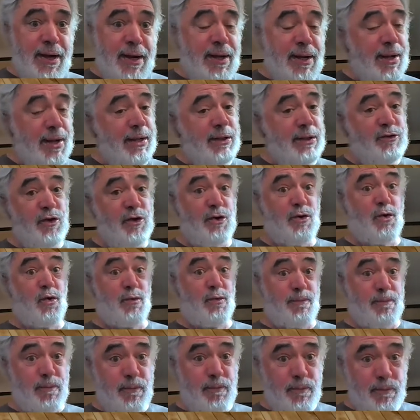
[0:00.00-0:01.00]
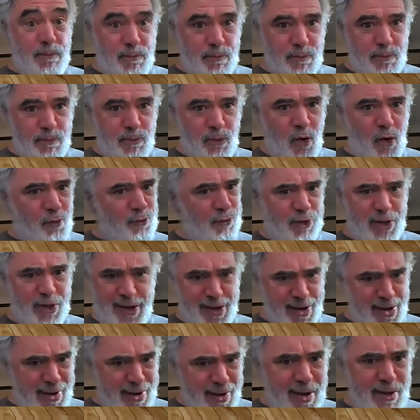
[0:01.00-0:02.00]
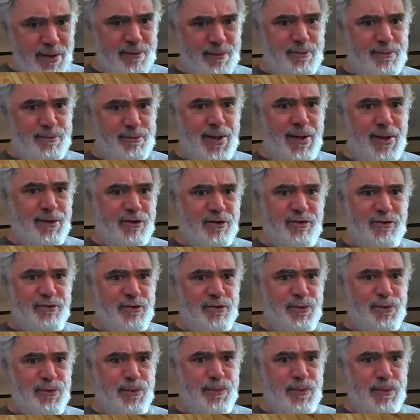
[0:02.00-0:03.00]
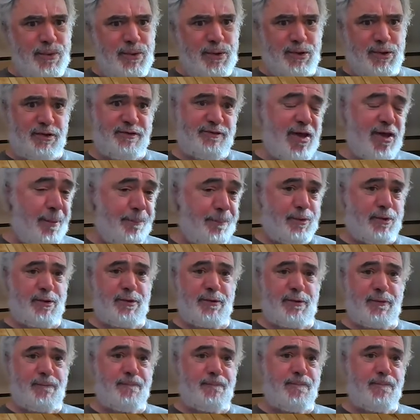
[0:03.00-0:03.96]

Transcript: and so often they can't get dentists to accept